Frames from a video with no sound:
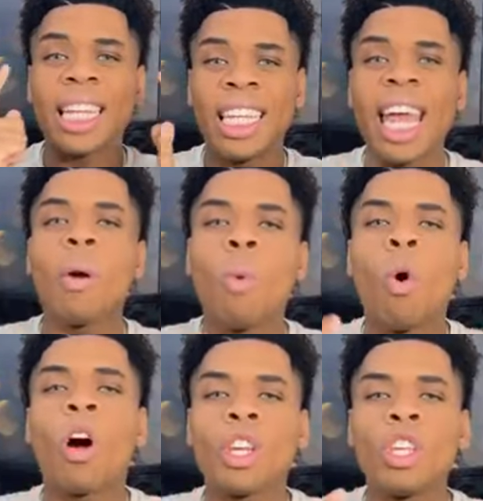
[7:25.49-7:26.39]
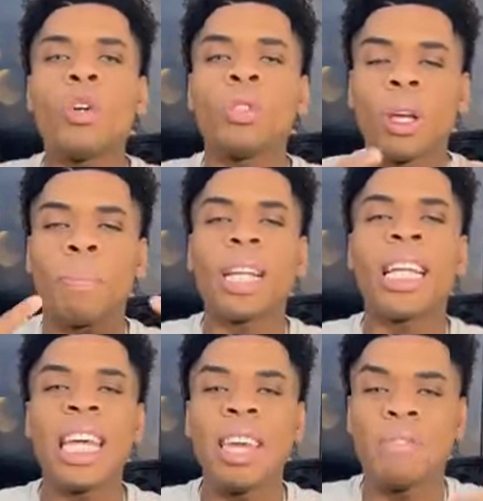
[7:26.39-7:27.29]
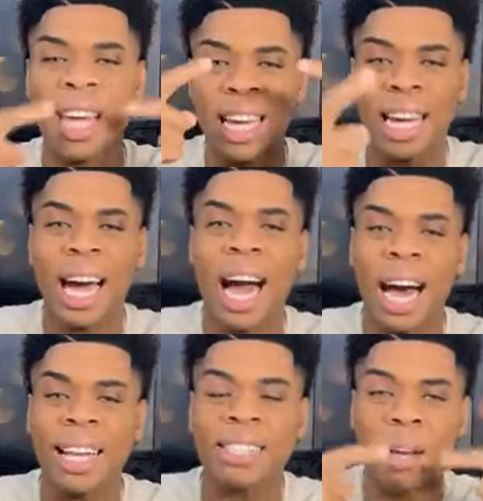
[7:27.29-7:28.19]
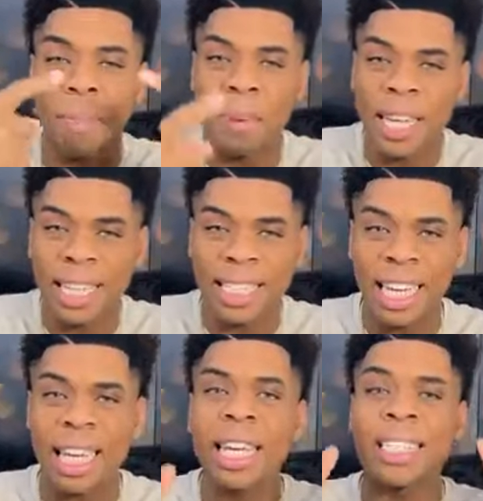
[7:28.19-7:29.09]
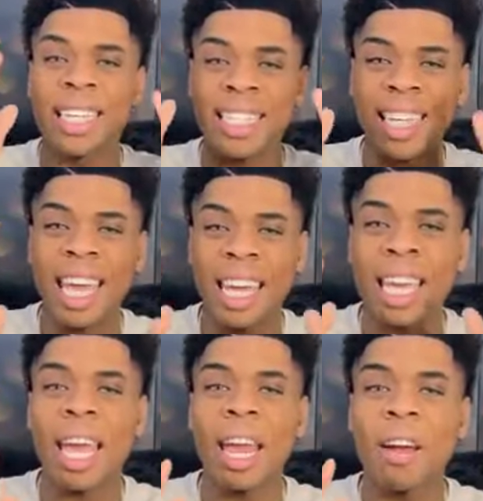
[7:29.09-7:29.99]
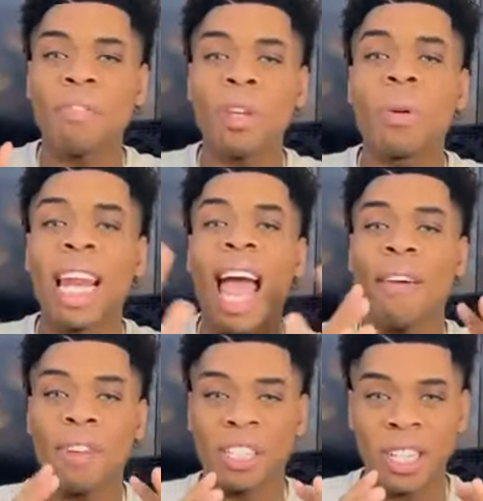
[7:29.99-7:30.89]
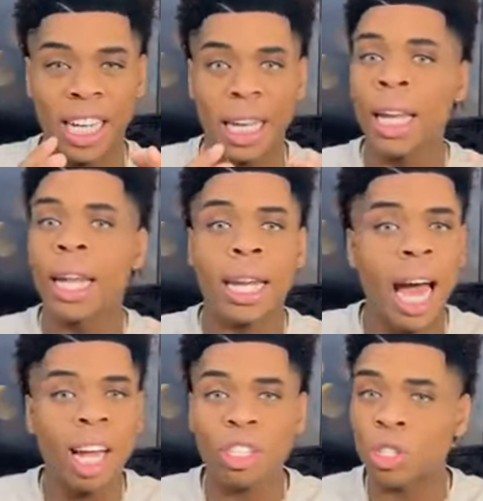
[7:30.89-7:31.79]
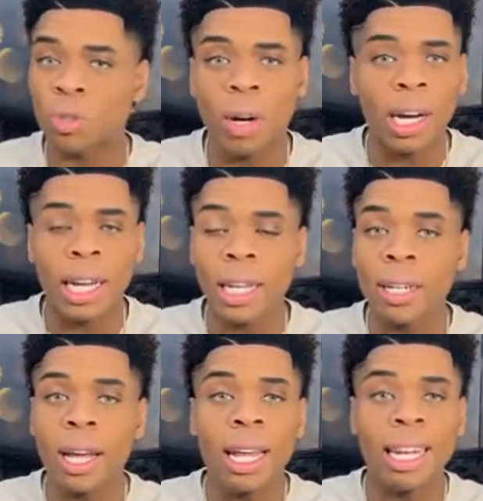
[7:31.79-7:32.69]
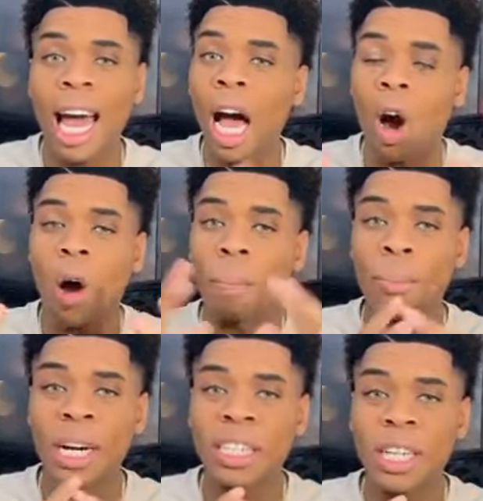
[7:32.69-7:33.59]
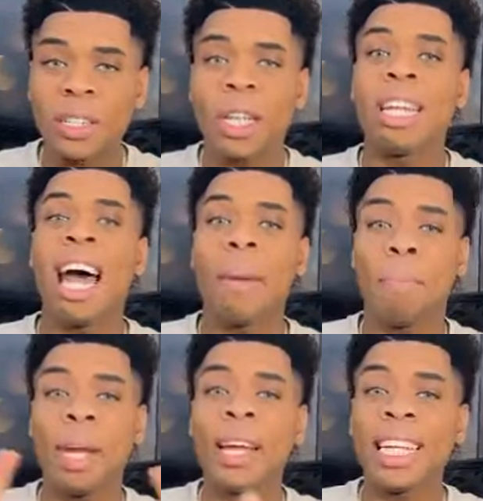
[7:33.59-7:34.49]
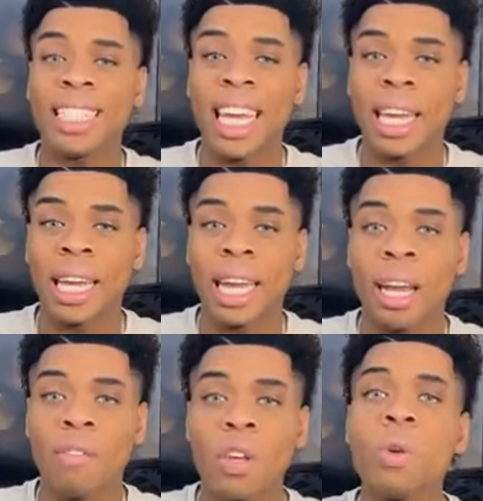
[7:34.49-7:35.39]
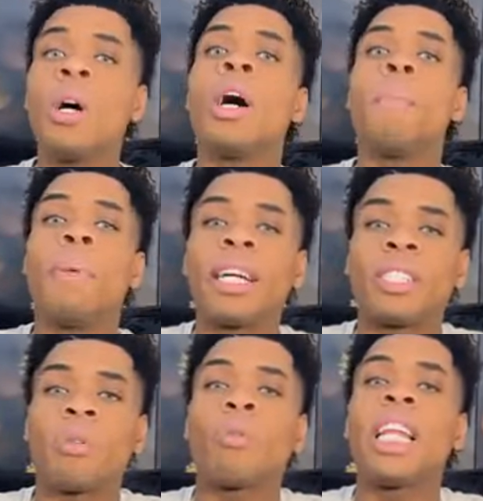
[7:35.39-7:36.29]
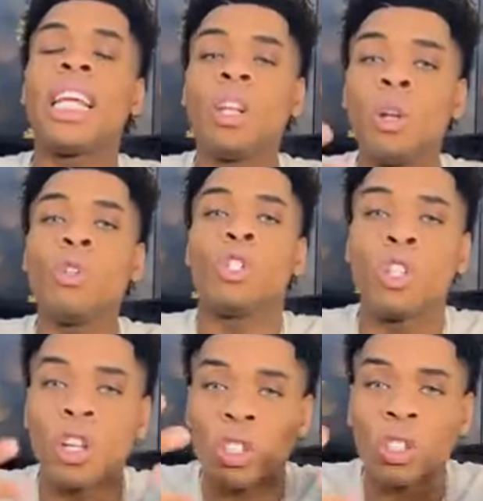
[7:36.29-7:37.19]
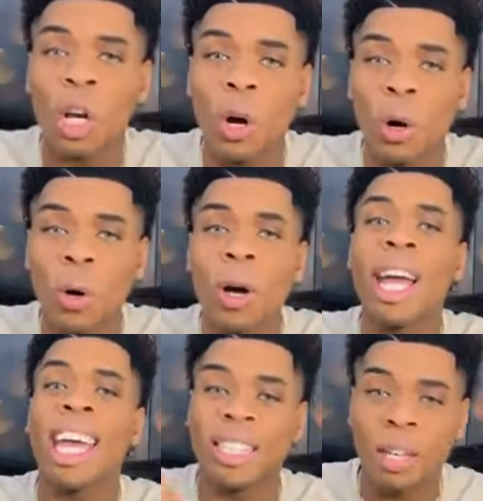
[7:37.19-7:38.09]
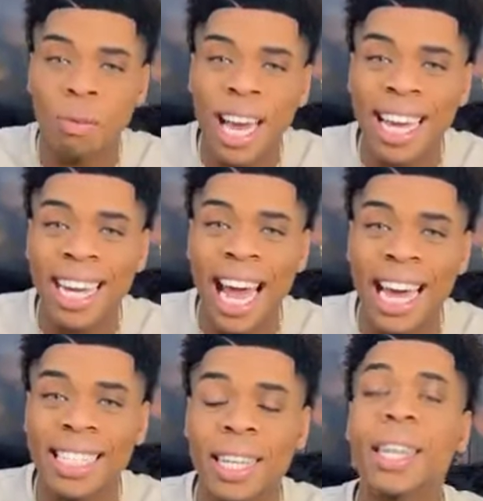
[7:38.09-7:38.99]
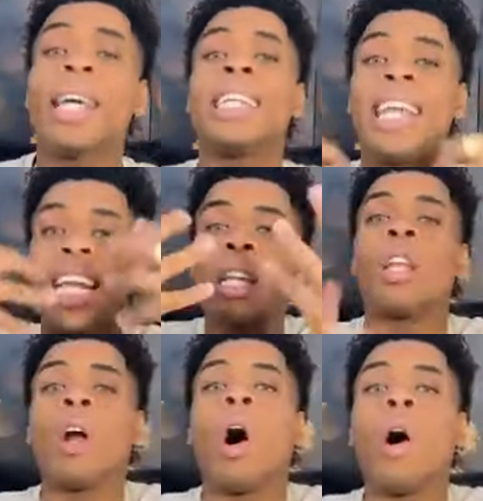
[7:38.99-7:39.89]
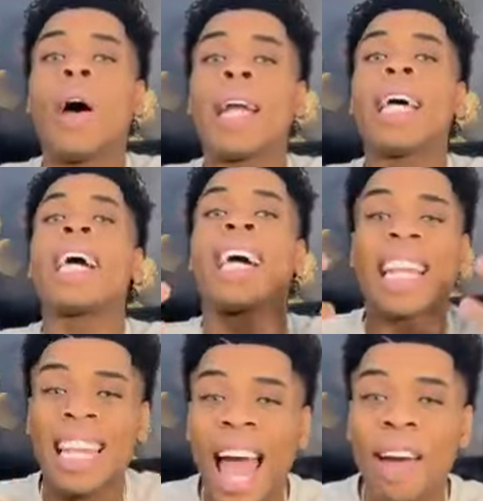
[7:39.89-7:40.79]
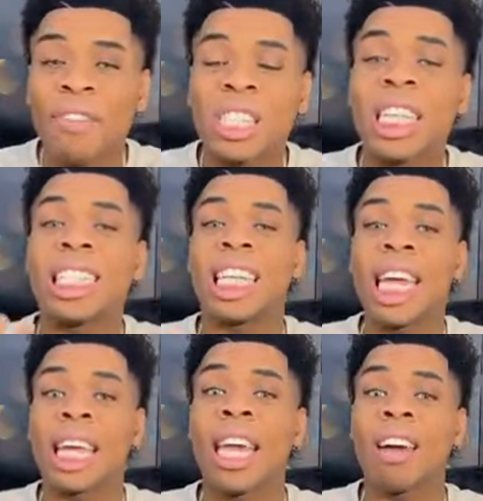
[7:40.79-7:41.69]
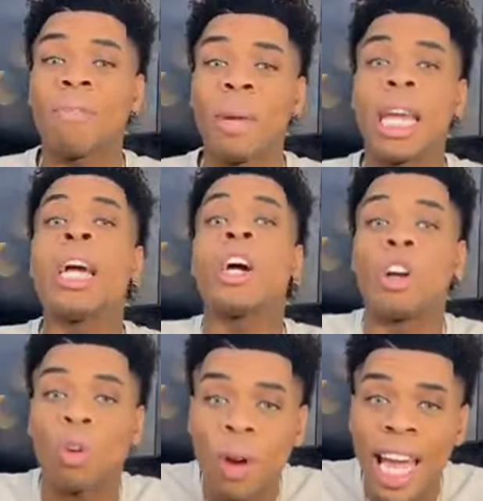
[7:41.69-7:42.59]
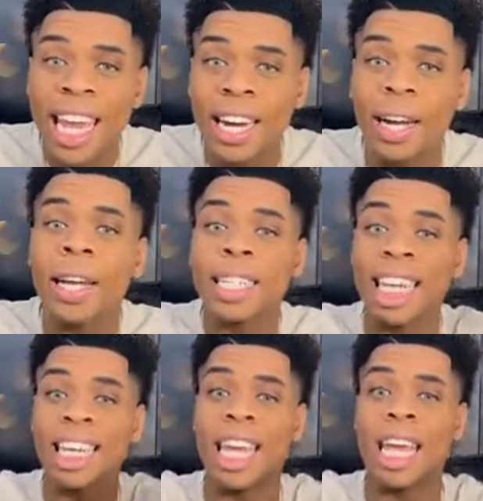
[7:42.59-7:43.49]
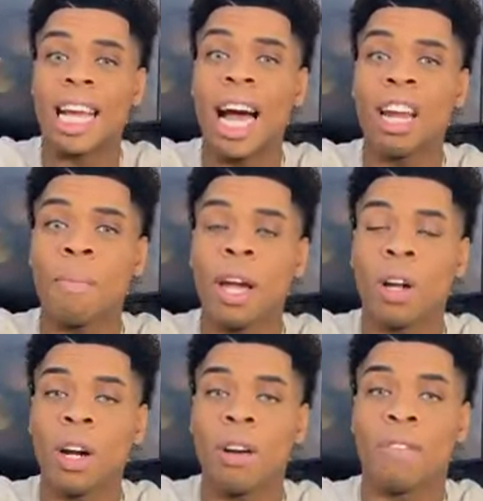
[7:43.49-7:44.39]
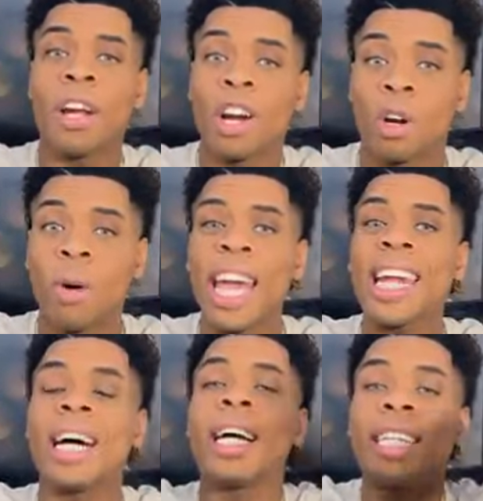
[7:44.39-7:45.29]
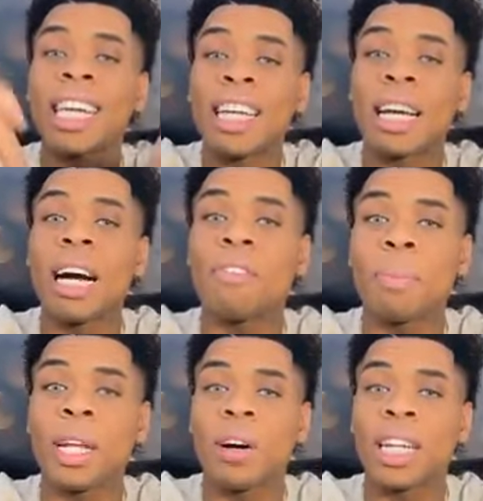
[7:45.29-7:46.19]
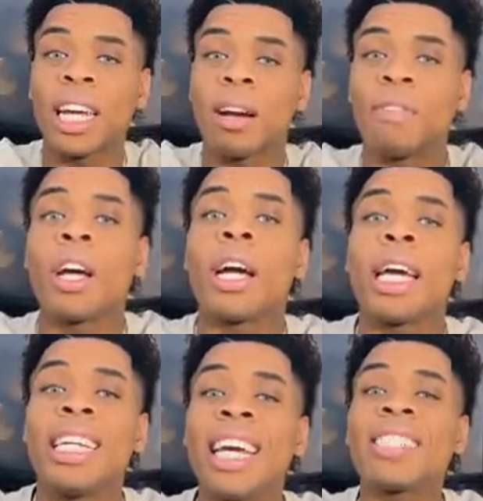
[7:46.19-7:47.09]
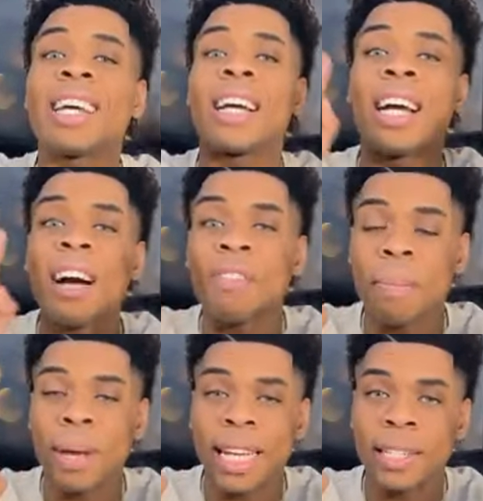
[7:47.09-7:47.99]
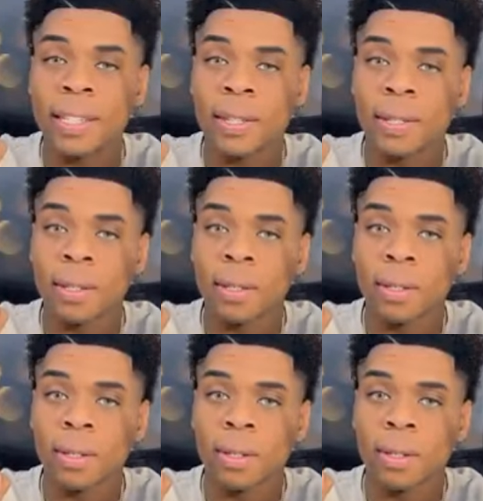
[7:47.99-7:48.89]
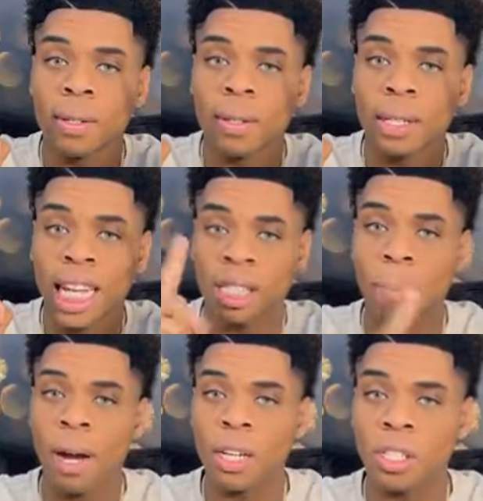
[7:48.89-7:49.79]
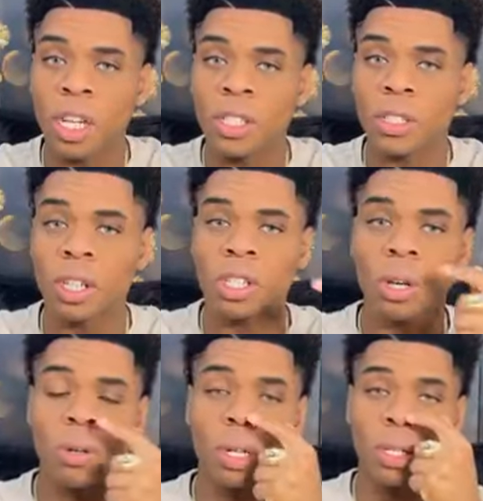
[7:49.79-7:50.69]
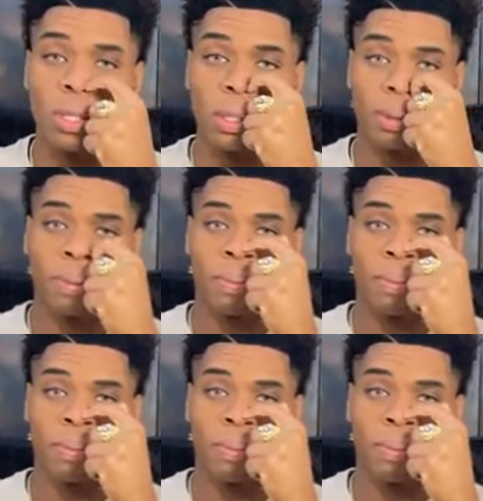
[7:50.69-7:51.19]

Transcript: They want you to believe in God's ability to take care of you lavishly, not struggling, not on budgets, not barely taking care of you, but to really loose your soul into recognizing that the Lord can lavishly take care of me greater than the economy on earth, greater than the government on the earth. There's a government that's upon Jesus' shoulders.